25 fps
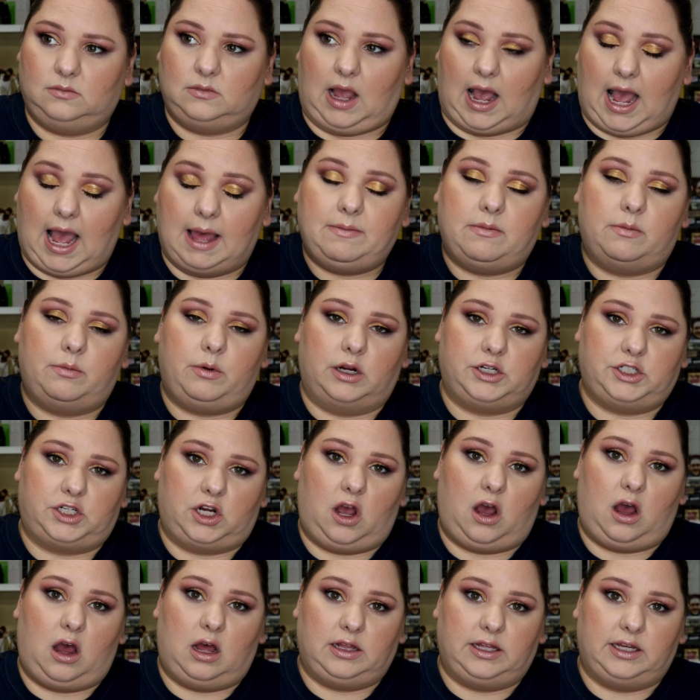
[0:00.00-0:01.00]
I'm a
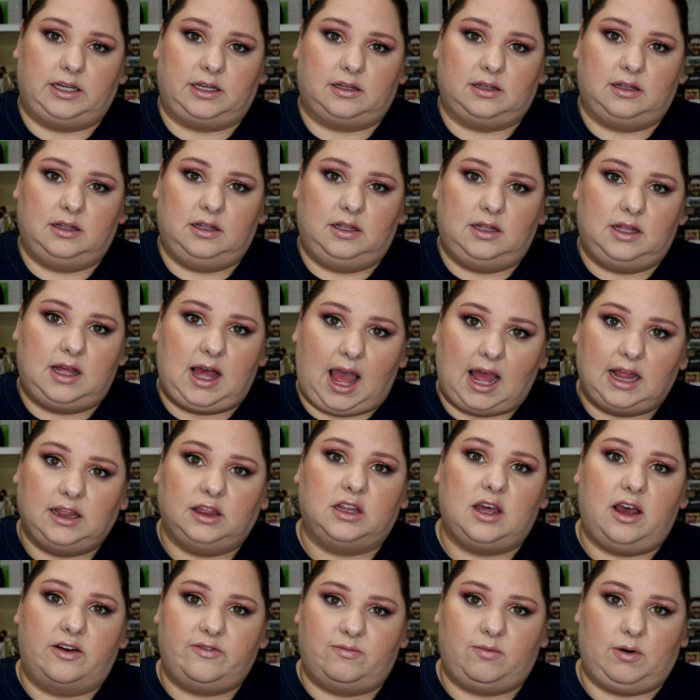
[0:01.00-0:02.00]
brushaholic. I
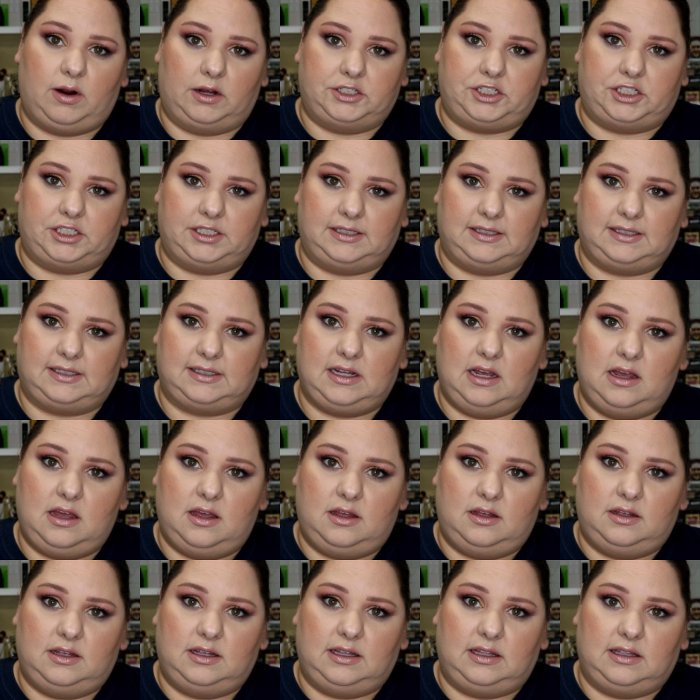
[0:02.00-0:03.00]
love brushes.
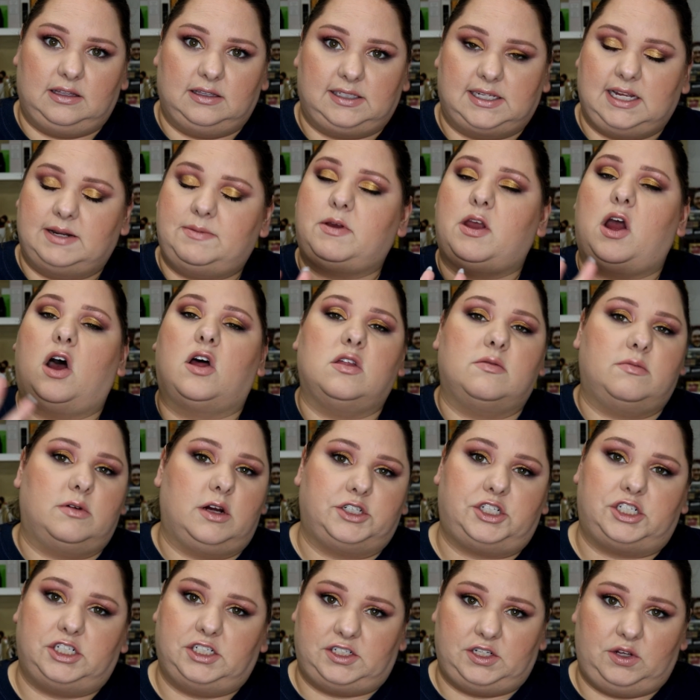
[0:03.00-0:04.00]
Send me all the
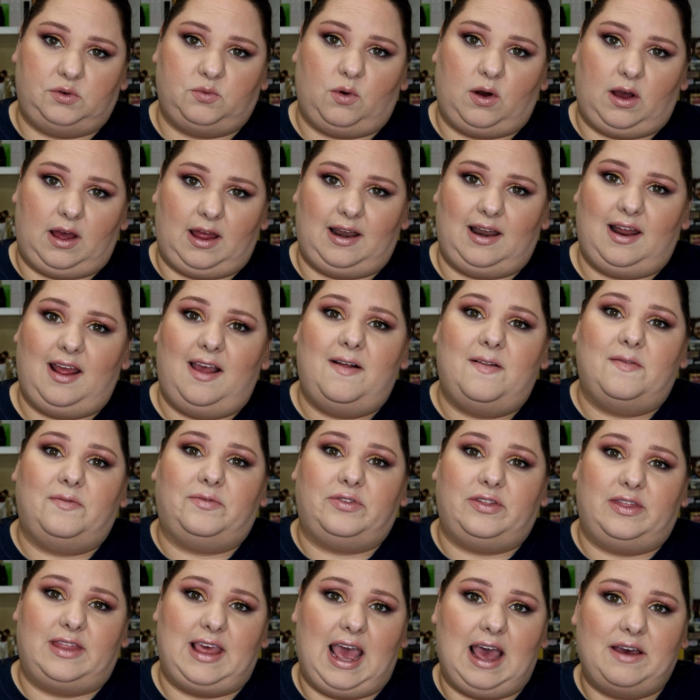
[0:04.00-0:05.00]
brushes you want.
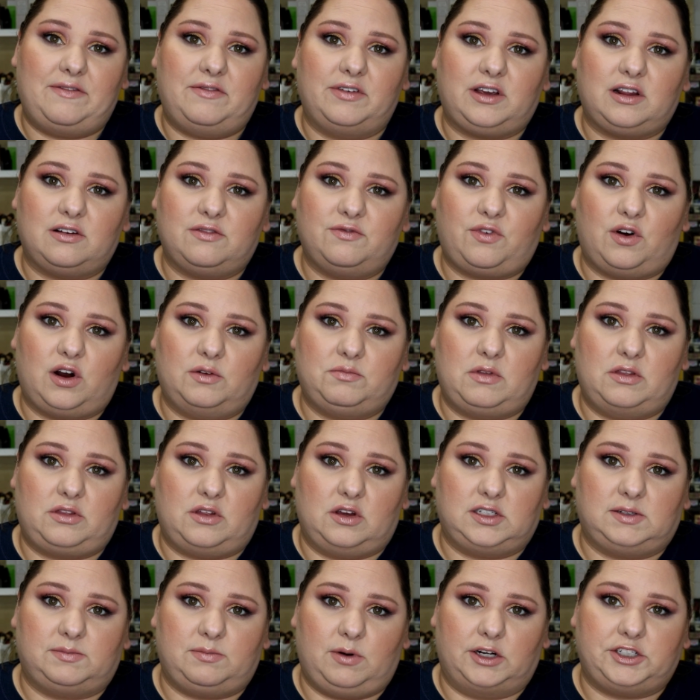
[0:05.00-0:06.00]
They haven't confirmed that
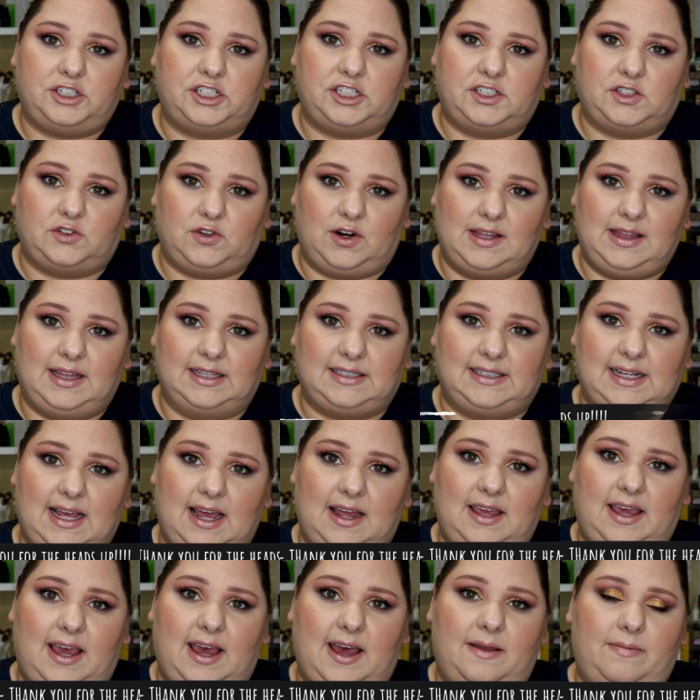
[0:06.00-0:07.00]
those brushes are in the
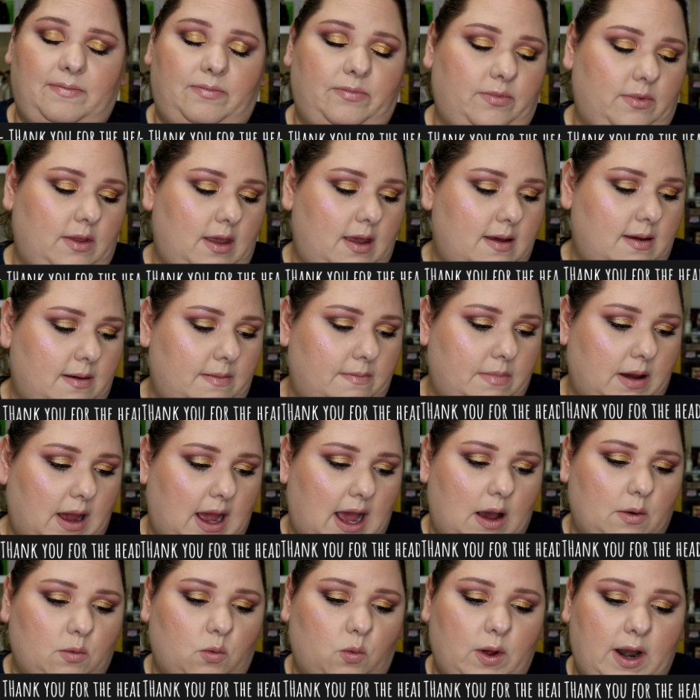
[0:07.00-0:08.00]
set yet, but
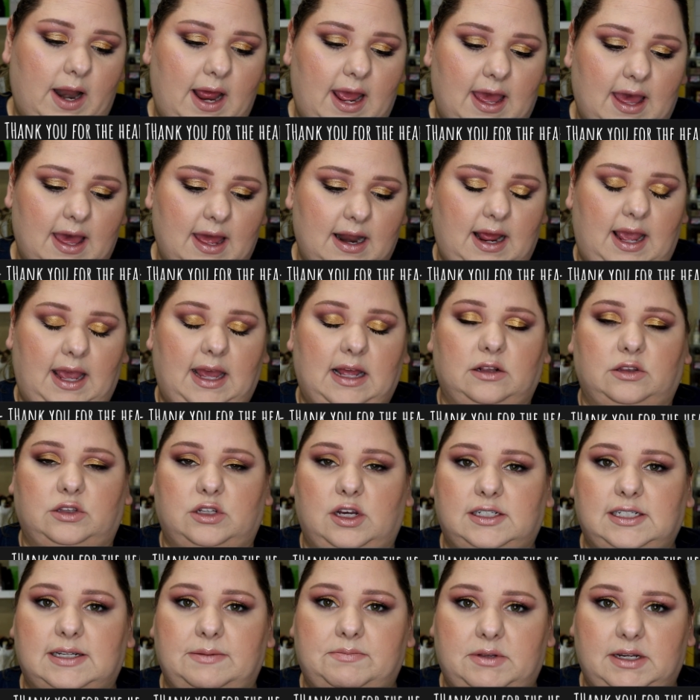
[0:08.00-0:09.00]
I went ahead and
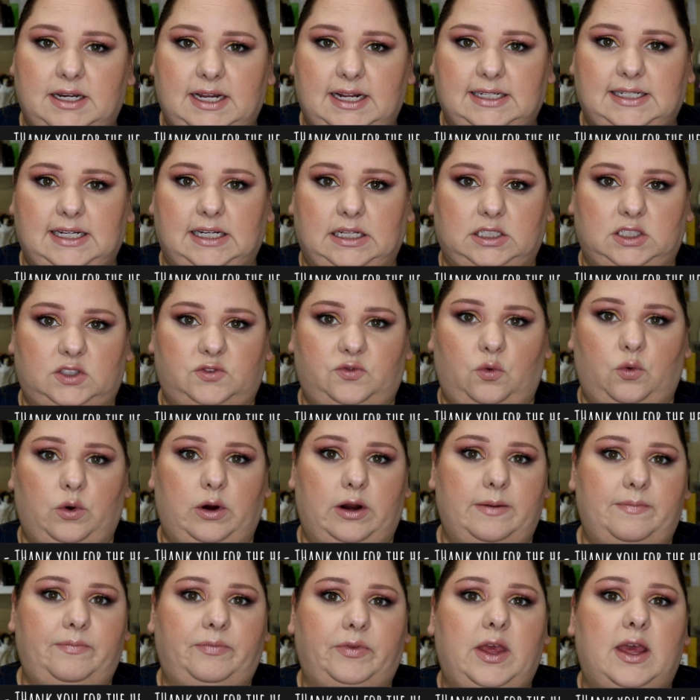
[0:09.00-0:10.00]
looked up the details
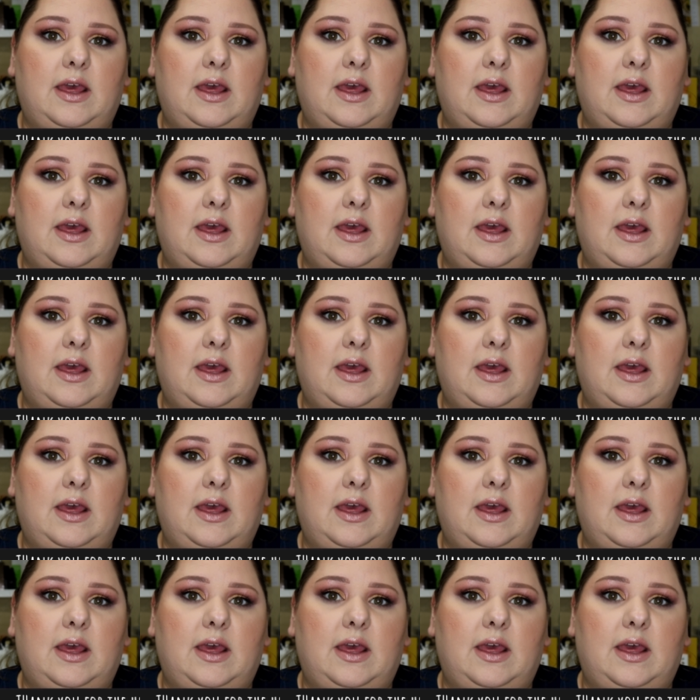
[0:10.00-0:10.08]
for it.